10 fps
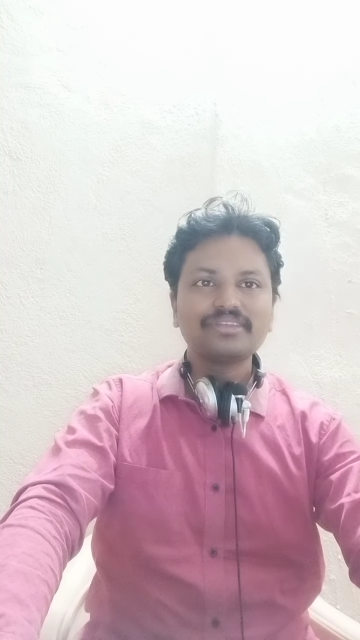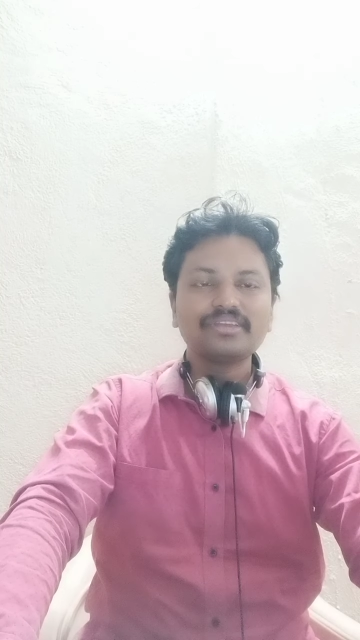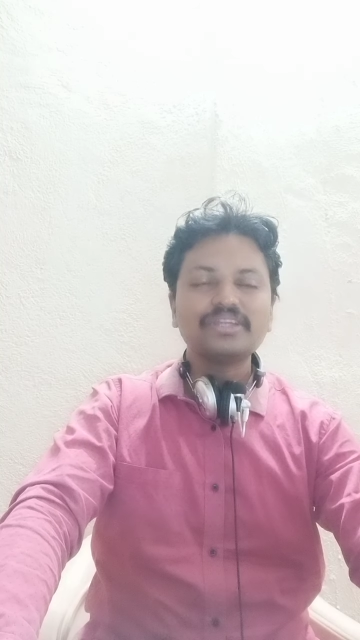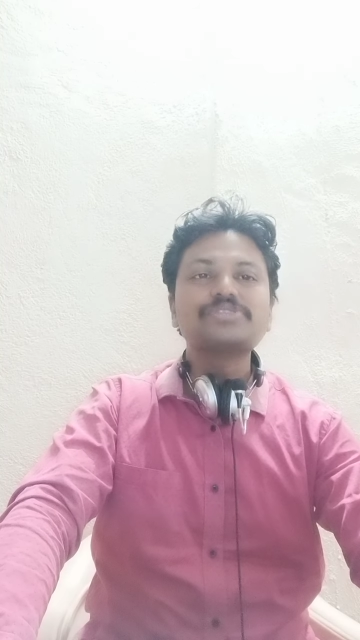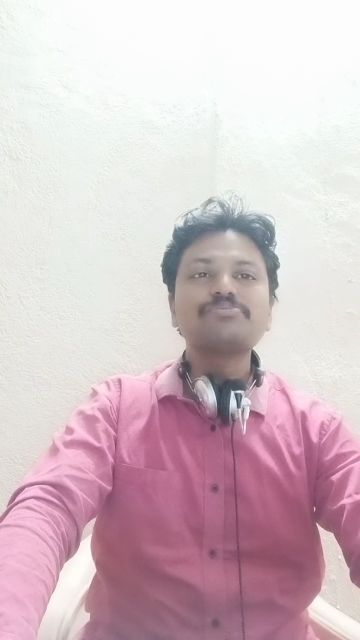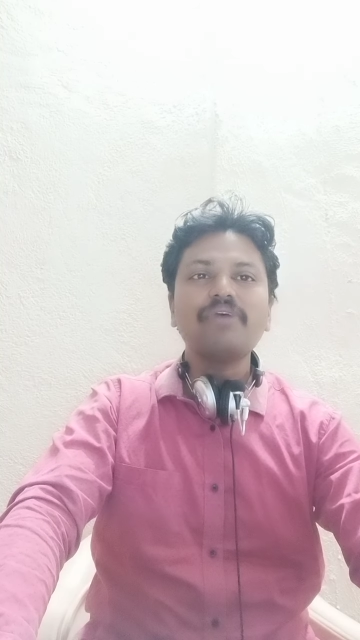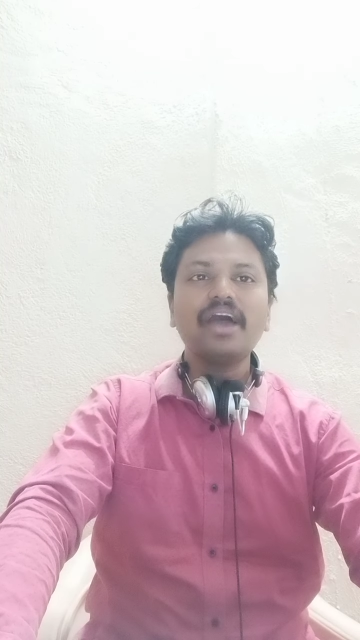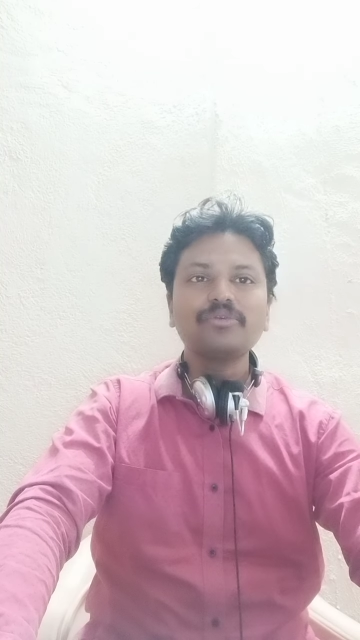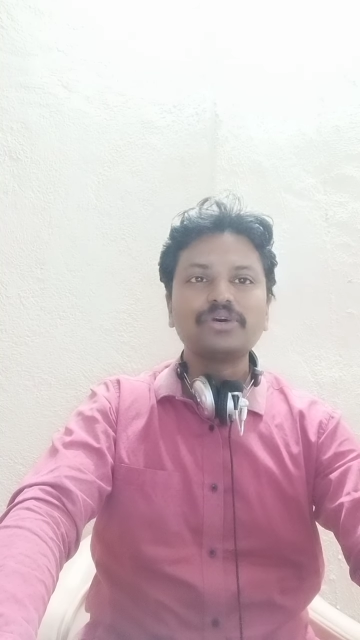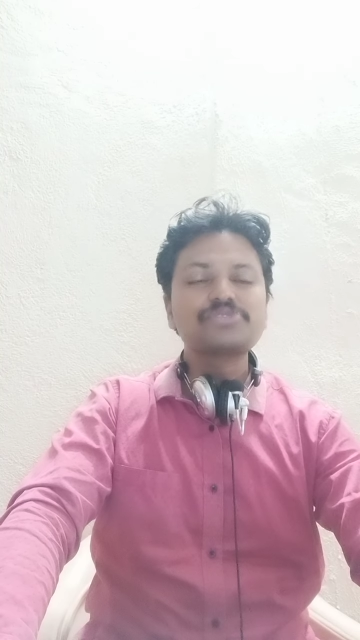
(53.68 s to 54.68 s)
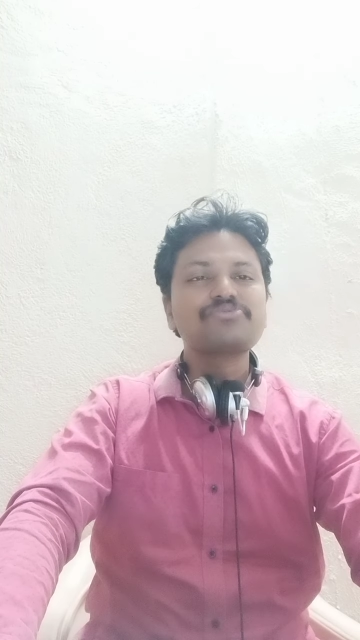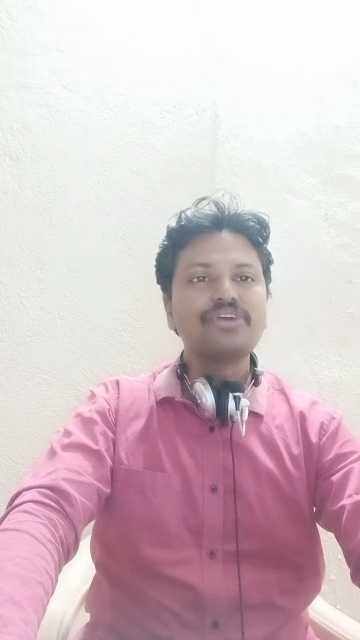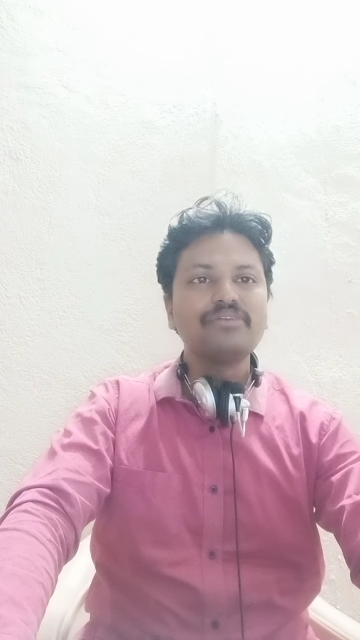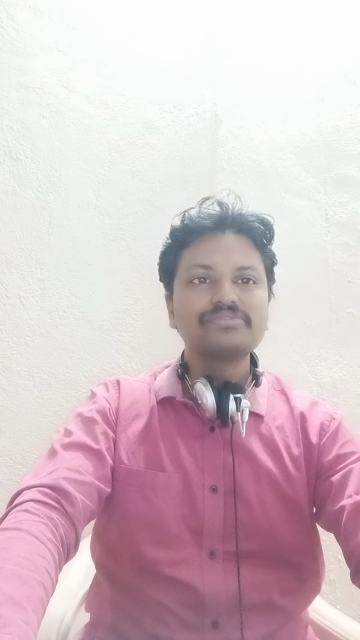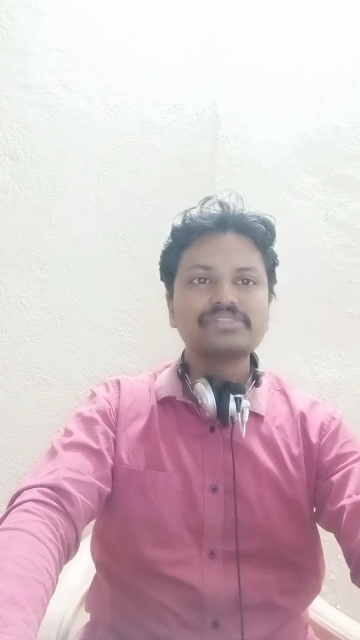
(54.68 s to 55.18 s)
Its span was
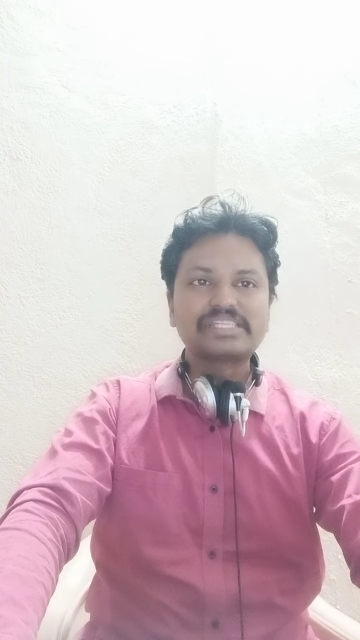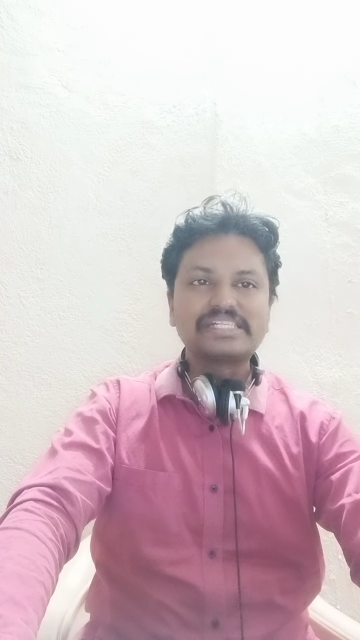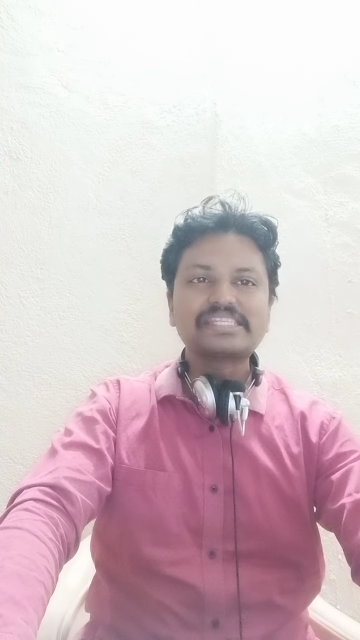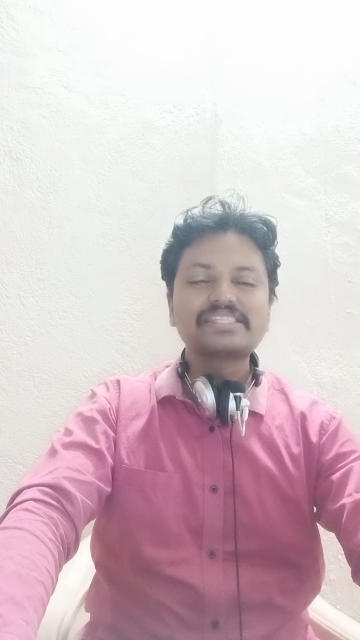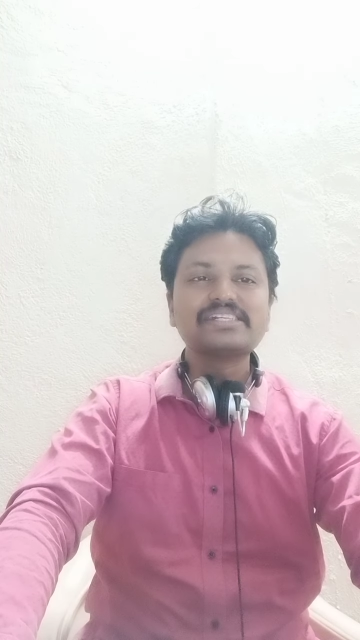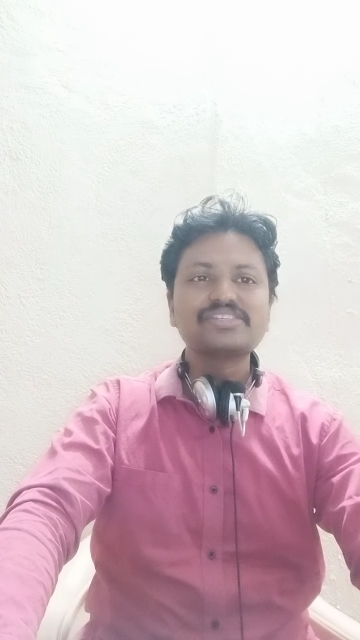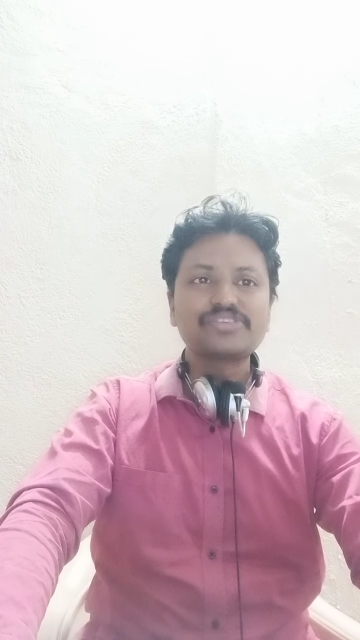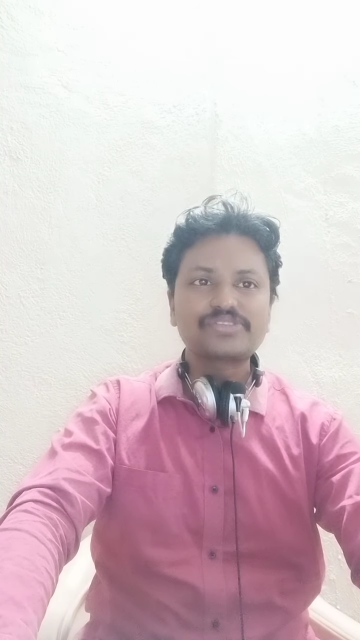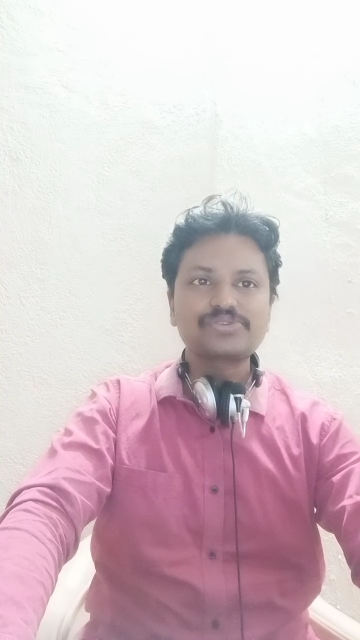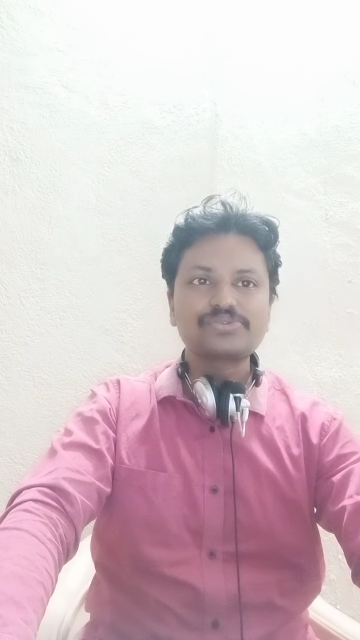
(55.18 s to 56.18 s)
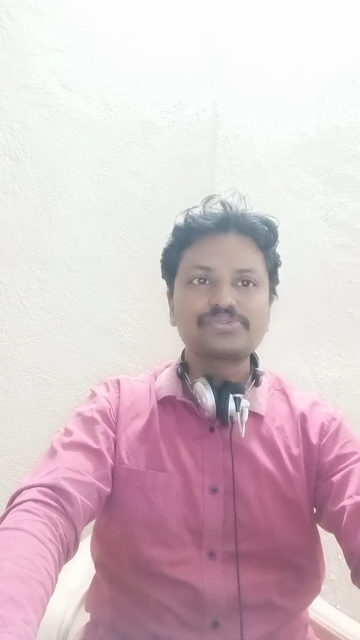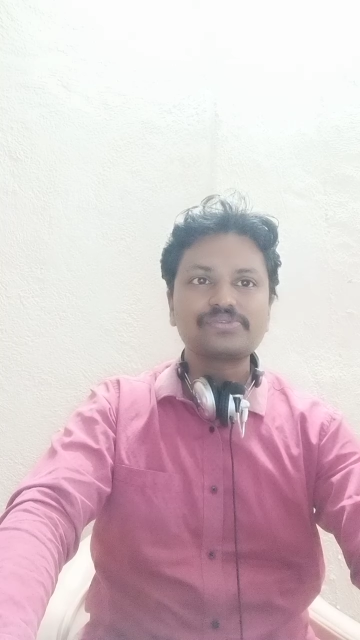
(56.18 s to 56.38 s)
from 1336 to